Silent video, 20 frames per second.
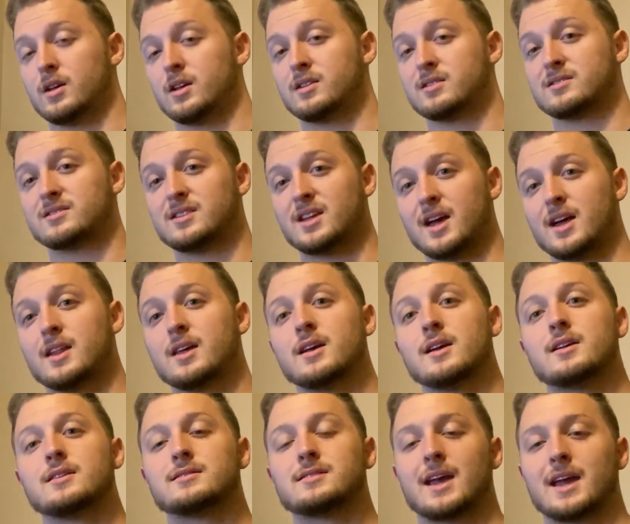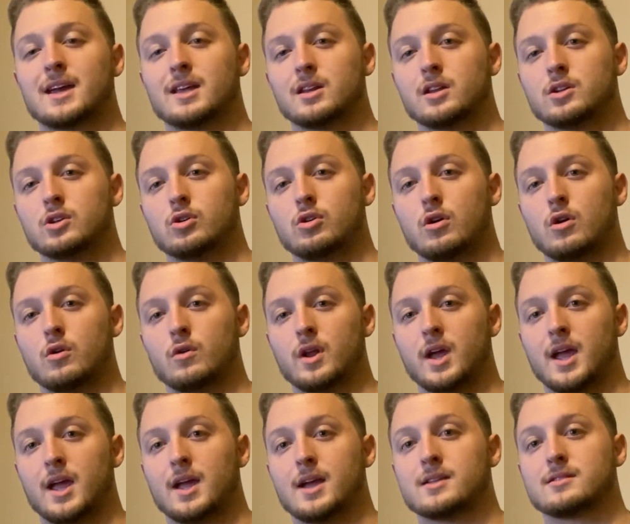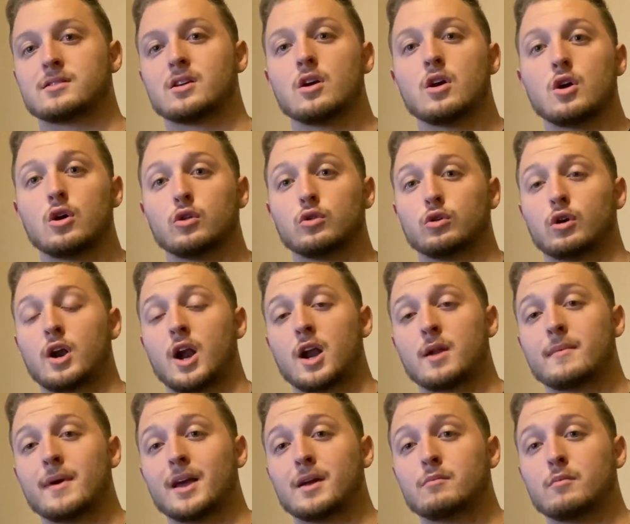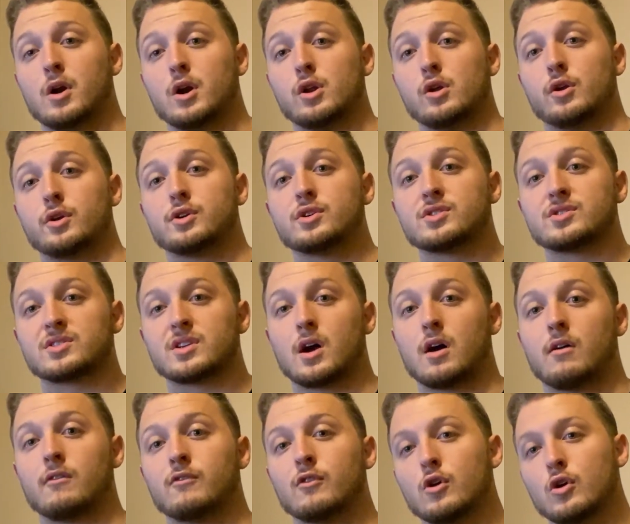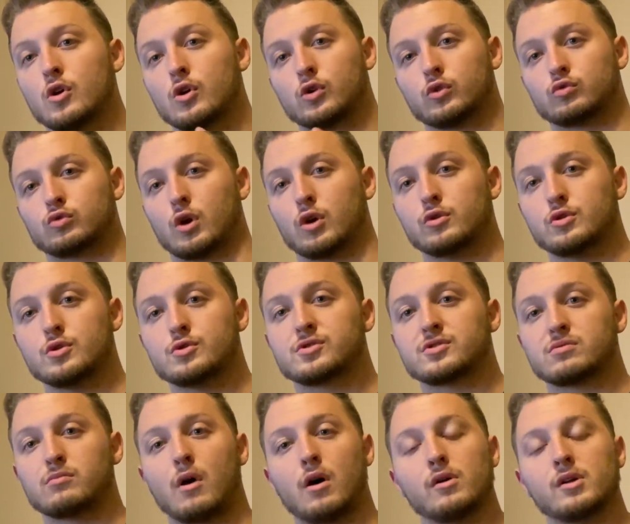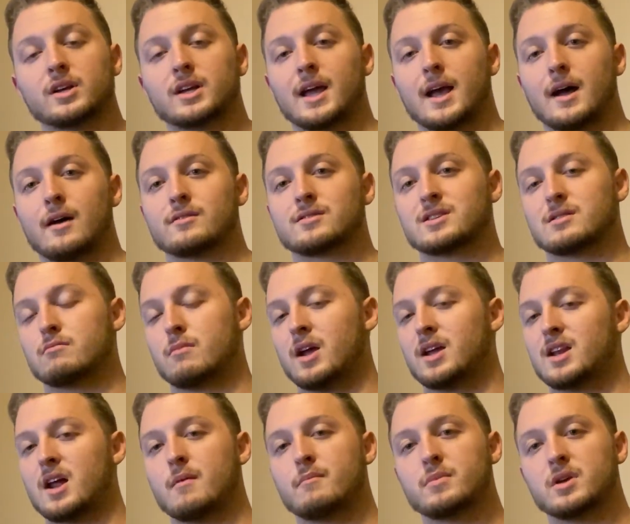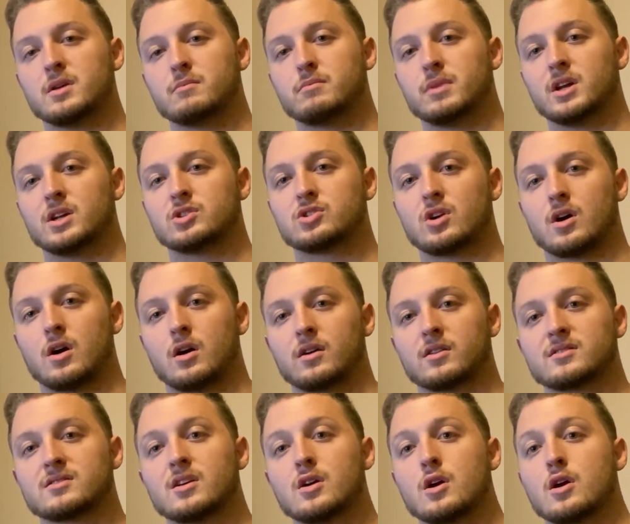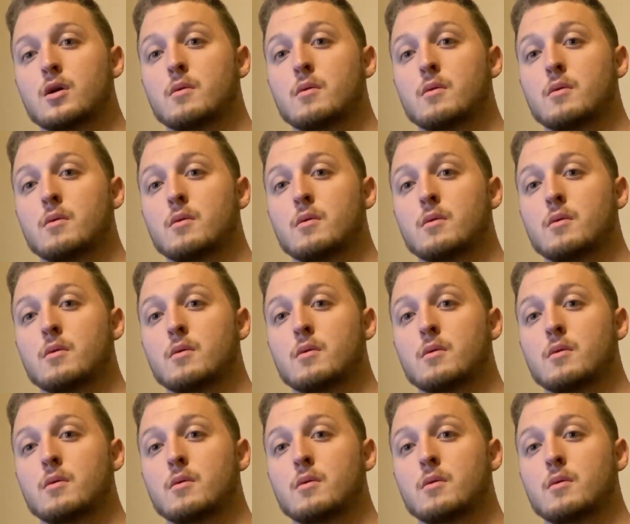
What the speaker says: Instead, take it in your own hands, learn how to make money on yourself, grow those small accounts. It may not be big chunks.